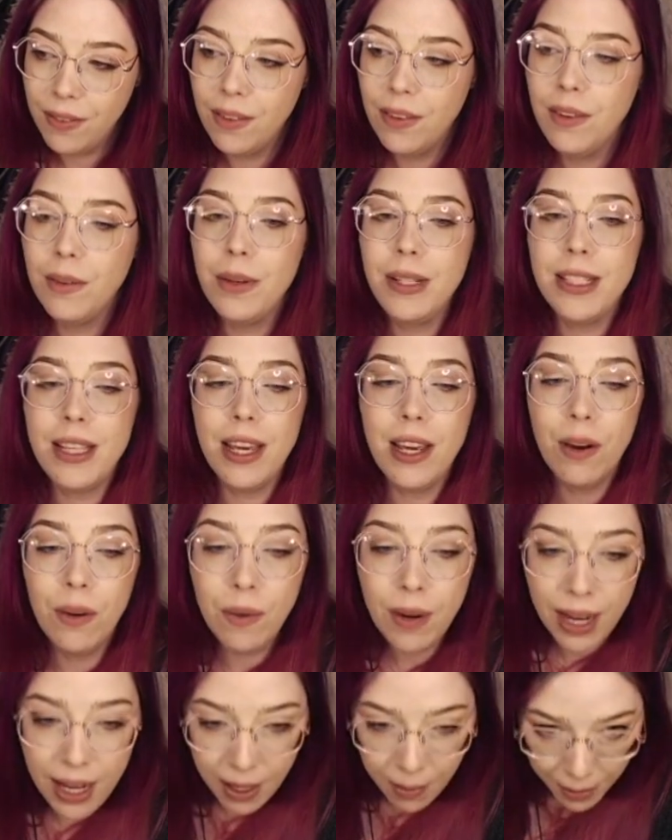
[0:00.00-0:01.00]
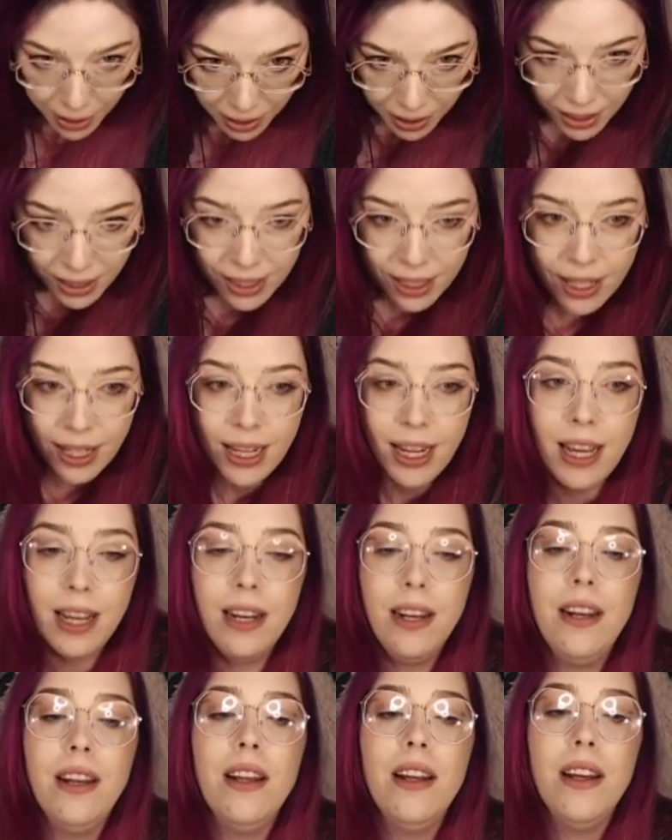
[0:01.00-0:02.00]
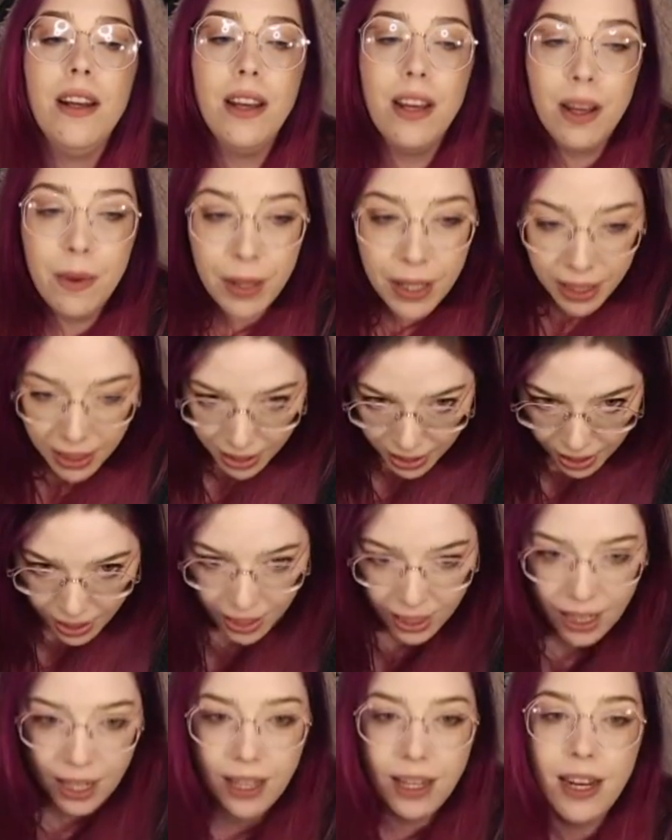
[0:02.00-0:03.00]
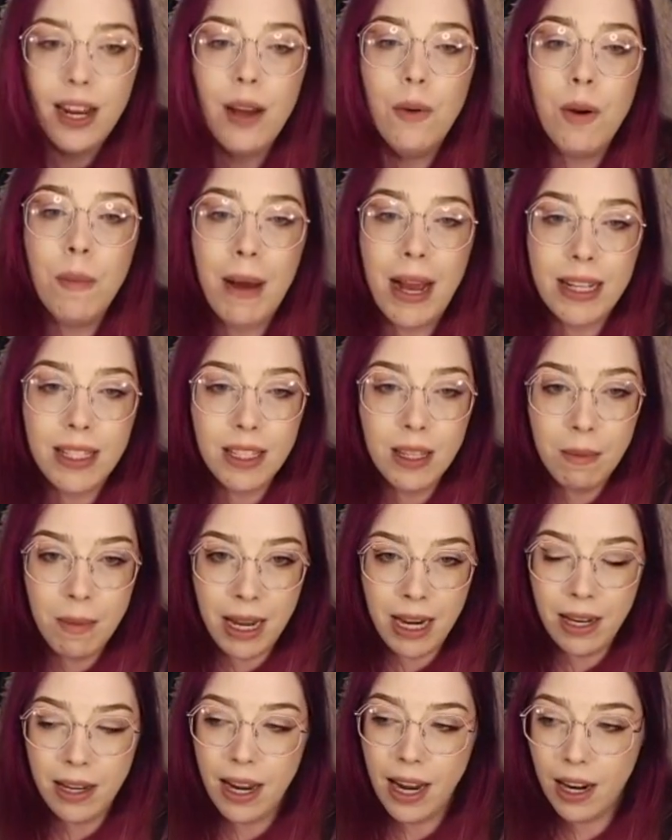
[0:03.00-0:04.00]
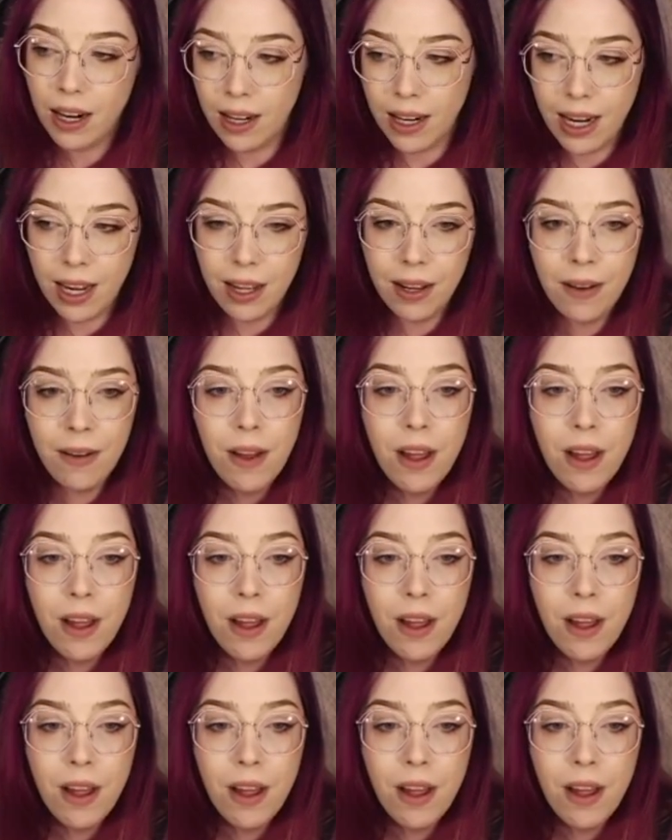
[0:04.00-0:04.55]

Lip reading: We say hooray. We click done again. And we click done again. And we're back to the main area.